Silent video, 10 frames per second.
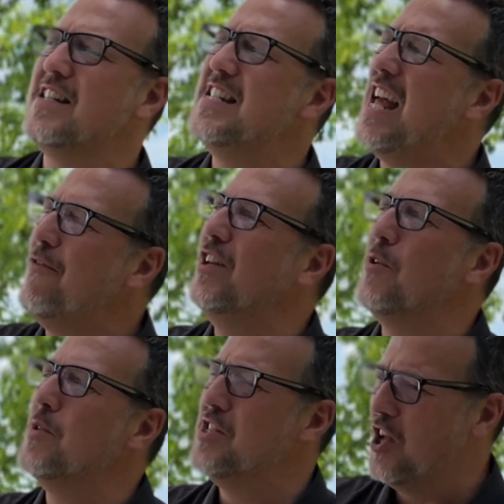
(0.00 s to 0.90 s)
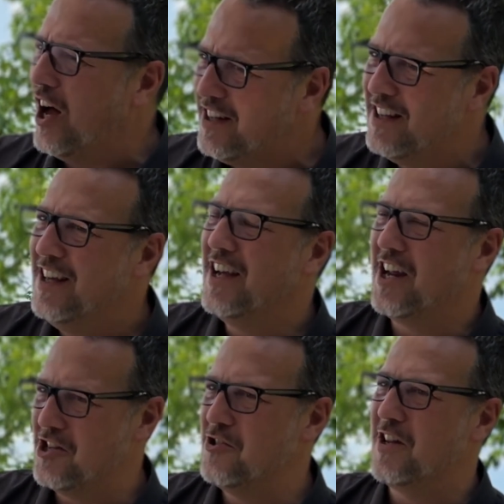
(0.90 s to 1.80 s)
It definitely was not
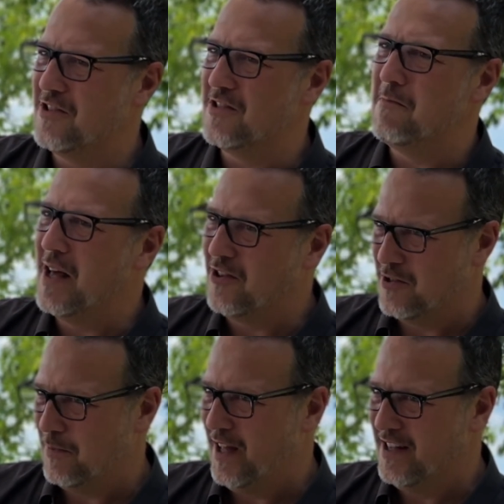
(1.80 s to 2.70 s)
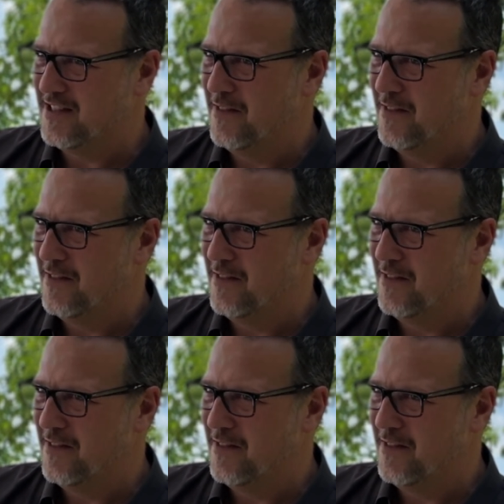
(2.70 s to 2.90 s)
kitchen utensils and medical supplies.